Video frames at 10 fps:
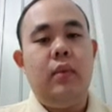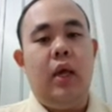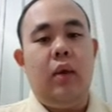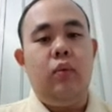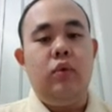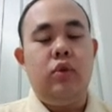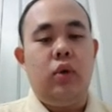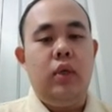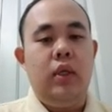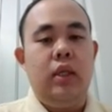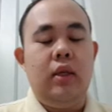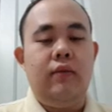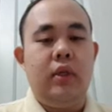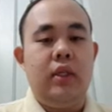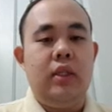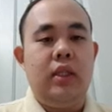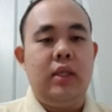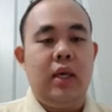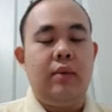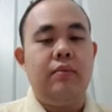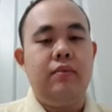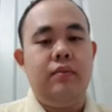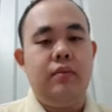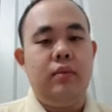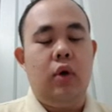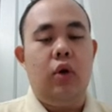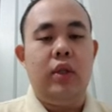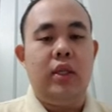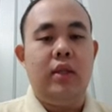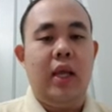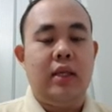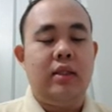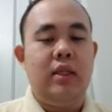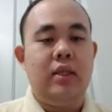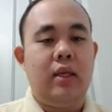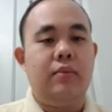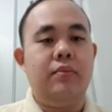and we'll show it in the further design or in the next design.